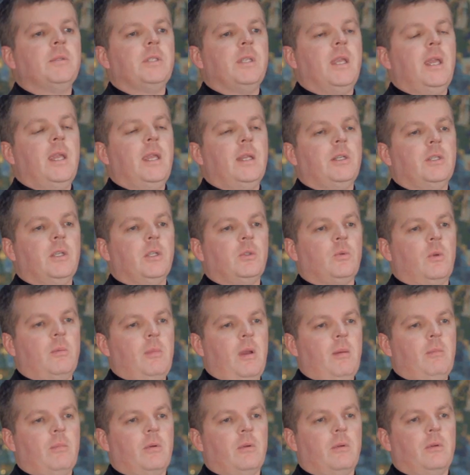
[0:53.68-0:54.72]
faiths and
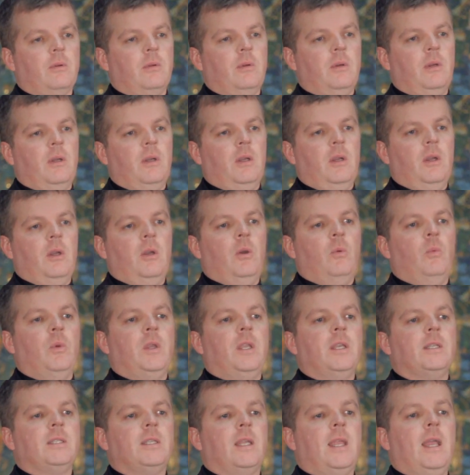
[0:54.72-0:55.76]
walks of life. And
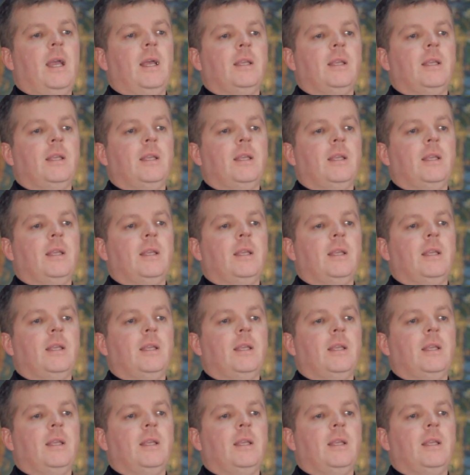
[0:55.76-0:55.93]
so and it